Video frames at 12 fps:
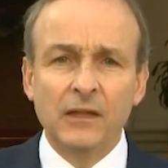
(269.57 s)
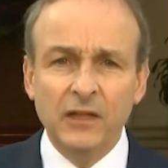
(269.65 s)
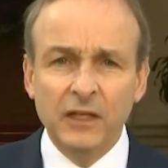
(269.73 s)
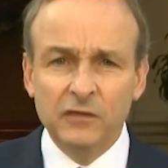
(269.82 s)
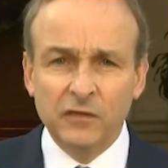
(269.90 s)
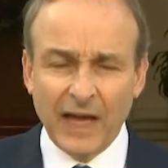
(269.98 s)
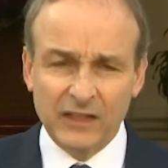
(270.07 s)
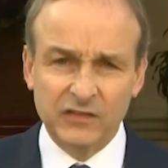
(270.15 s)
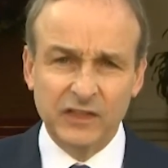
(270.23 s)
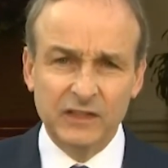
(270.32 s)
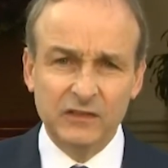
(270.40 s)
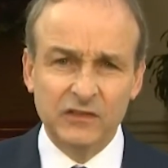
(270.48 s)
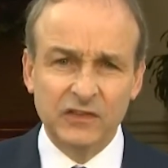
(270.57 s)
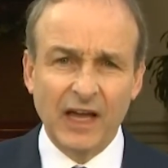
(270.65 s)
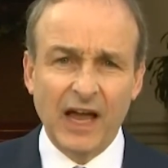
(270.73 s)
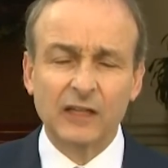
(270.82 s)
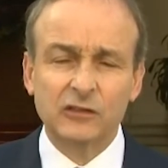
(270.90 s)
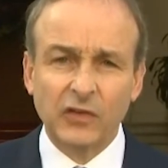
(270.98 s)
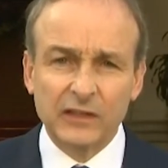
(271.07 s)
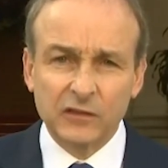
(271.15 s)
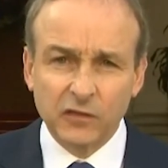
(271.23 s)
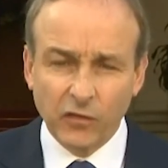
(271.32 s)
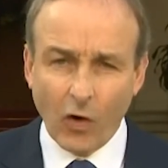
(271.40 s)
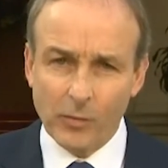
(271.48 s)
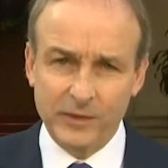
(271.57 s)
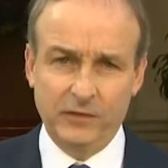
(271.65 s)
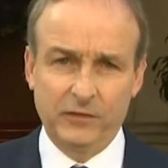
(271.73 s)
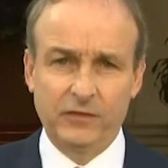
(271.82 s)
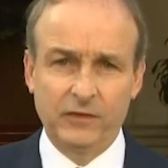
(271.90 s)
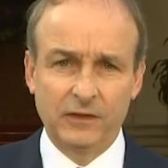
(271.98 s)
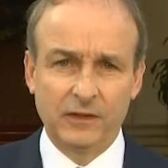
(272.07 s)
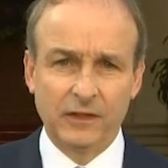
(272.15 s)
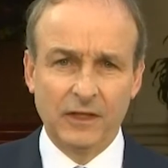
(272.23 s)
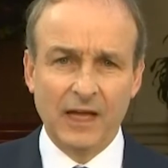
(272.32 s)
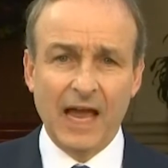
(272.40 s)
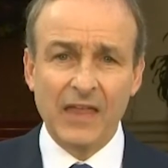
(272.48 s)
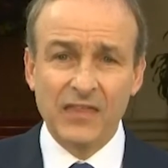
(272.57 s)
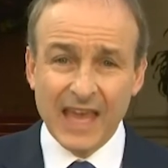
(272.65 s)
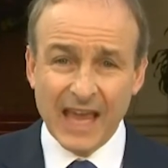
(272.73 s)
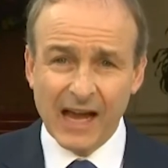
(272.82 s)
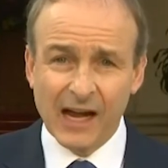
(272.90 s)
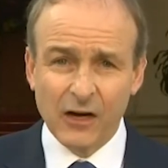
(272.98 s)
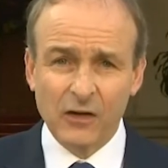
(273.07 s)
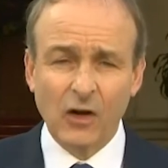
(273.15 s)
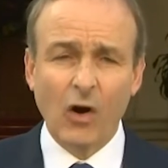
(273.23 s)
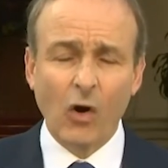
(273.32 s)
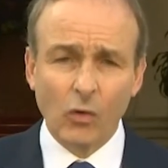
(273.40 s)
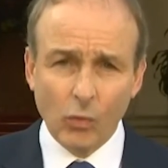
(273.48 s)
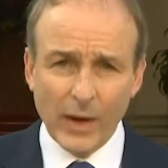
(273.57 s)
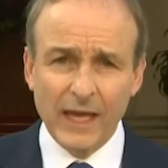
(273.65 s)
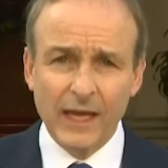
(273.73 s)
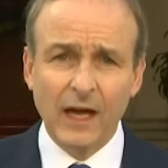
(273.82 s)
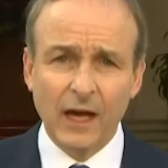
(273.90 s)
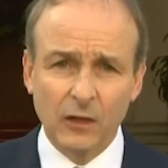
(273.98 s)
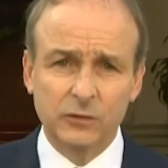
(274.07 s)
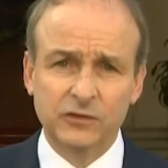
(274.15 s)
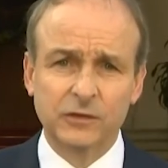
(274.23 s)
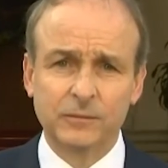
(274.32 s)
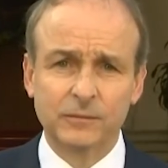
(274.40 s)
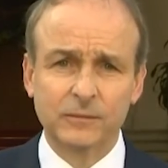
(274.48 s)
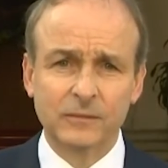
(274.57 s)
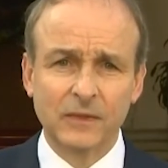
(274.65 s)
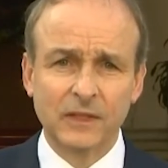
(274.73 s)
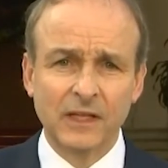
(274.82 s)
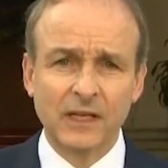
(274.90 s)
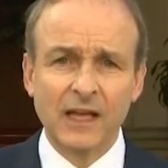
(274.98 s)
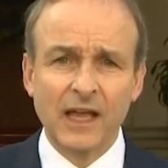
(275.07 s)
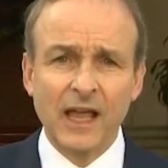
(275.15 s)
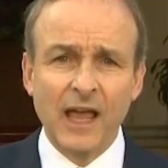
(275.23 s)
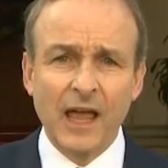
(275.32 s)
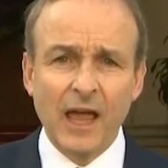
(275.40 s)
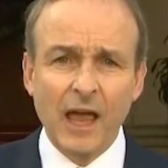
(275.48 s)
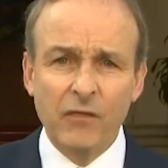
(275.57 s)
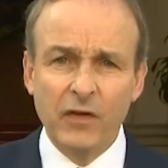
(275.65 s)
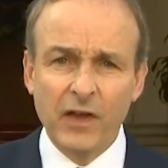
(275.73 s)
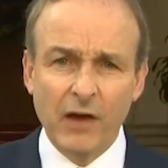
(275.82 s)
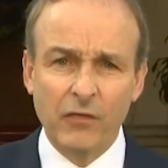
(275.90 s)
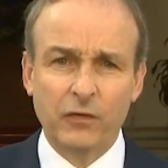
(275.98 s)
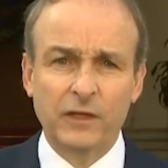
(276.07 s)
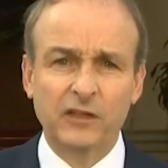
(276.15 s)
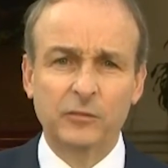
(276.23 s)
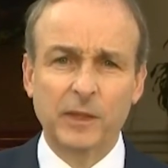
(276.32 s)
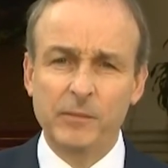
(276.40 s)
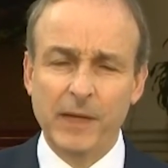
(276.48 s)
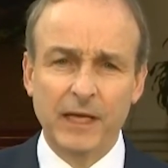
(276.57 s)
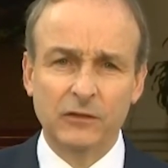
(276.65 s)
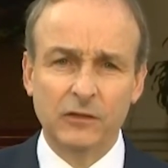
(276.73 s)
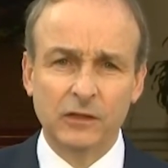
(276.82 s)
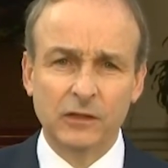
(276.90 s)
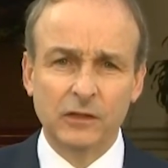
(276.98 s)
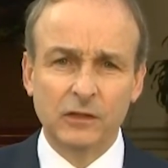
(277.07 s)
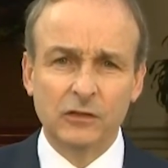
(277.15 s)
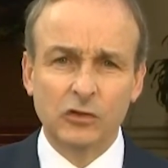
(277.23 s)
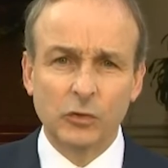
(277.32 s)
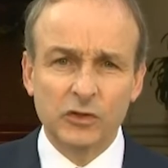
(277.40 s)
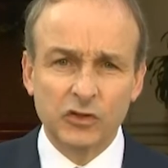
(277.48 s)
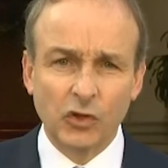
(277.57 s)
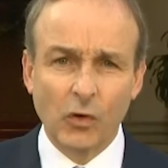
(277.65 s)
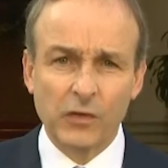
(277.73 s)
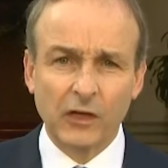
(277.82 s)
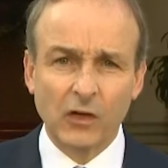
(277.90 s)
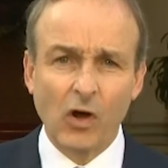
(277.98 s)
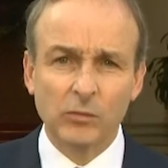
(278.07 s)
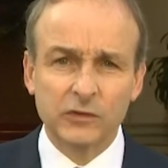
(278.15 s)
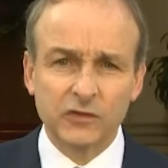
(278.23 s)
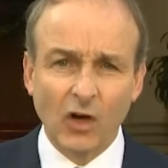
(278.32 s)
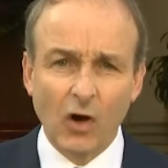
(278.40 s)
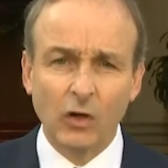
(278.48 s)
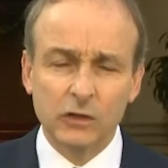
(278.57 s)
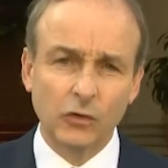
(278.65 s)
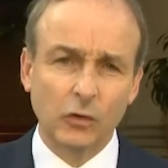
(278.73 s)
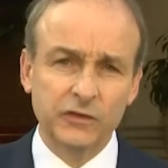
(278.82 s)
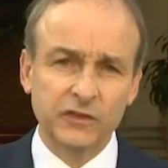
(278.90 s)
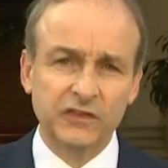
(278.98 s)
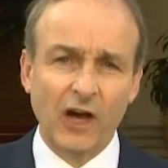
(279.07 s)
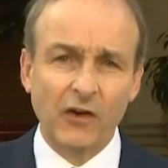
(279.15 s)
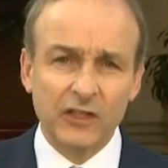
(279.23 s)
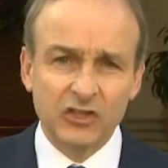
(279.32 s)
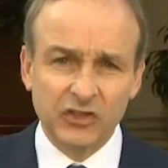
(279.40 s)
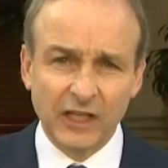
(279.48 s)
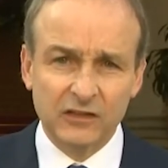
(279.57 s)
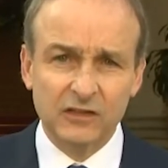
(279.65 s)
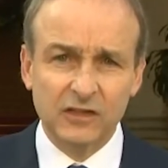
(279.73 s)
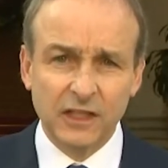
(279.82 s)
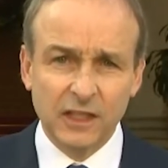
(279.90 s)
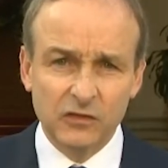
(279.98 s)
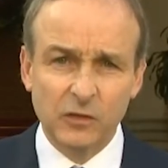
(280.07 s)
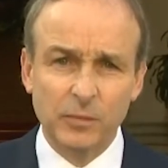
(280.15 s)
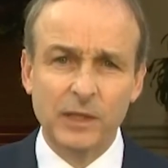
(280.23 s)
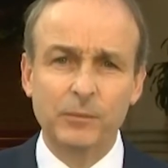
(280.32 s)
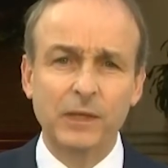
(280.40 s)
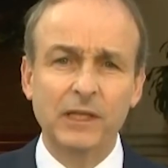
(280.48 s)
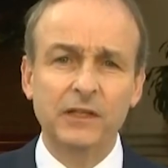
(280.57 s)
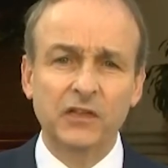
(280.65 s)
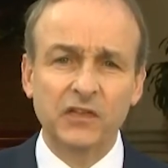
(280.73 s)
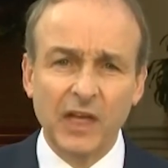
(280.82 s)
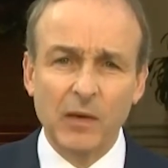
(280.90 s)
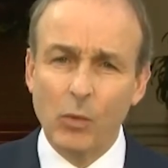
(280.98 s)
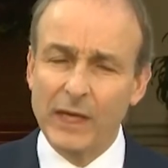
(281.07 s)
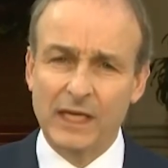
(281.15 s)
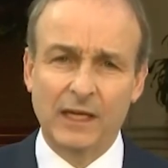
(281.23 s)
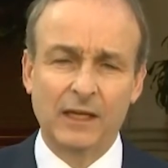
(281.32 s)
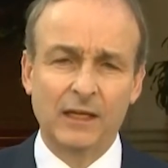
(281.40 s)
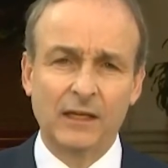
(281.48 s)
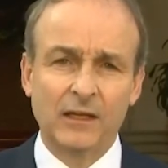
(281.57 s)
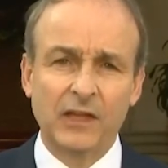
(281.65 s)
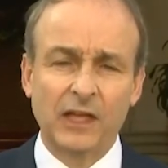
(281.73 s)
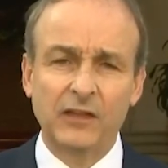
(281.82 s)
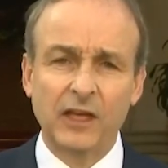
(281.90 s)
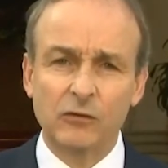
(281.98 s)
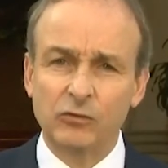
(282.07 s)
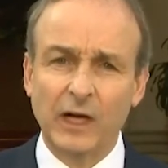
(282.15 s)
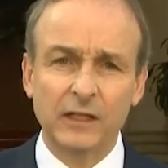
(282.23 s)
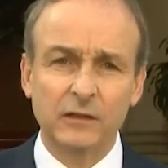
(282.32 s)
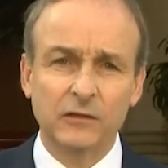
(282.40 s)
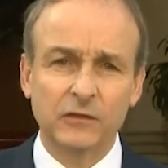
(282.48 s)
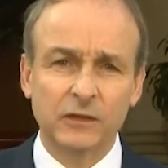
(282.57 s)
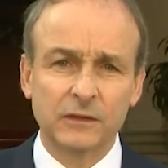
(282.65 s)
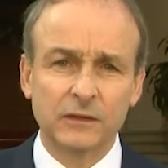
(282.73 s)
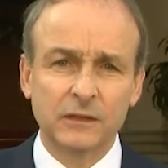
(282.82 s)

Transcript: These vaccines are transformative, and they are our way out. Every effort has been made to ensure that almost all doses are injected into people in the same week that they arrive.